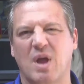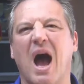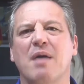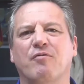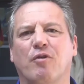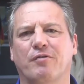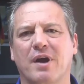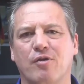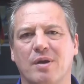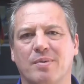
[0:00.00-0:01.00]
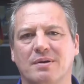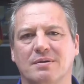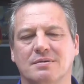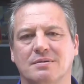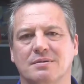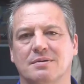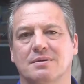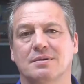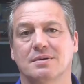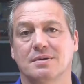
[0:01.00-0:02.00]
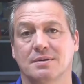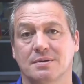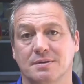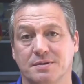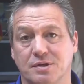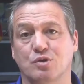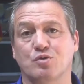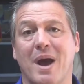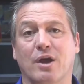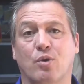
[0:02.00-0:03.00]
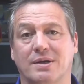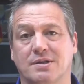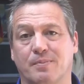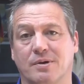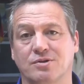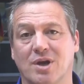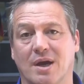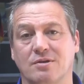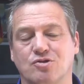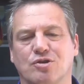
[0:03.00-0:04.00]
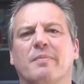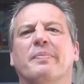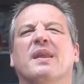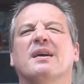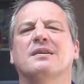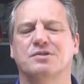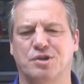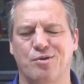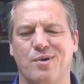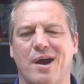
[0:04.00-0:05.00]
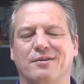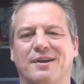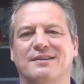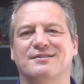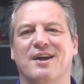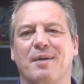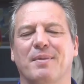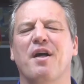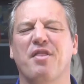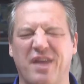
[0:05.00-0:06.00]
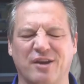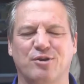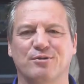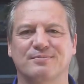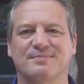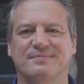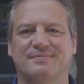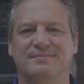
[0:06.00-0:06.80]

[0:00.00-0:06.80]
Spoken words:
I'm Wolfgang Riebe. This was my quick tip on change. See you around next time. Thank you.